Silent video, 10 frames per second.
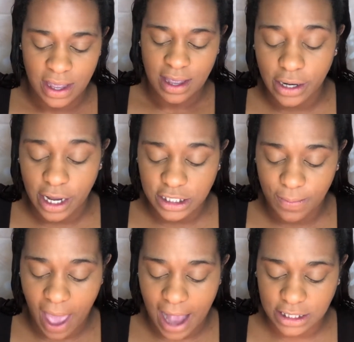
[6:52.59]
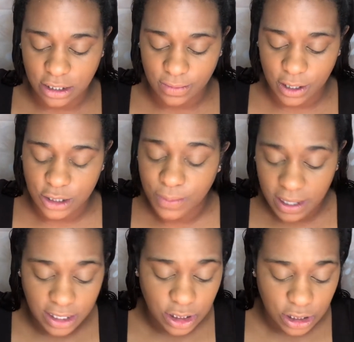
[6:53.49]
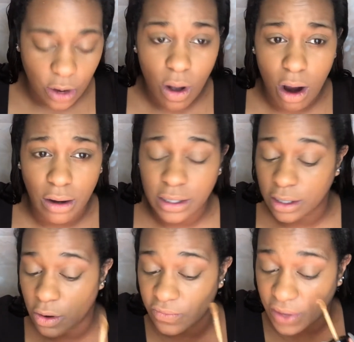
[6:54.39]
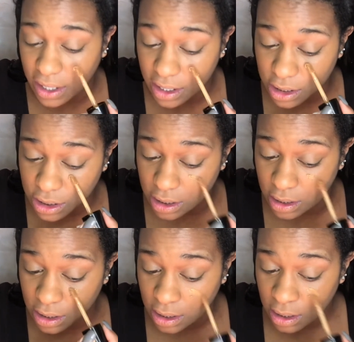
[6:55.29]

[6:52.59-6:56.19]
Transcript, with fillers: I try not to pack so much, but it's so hard to go on vacation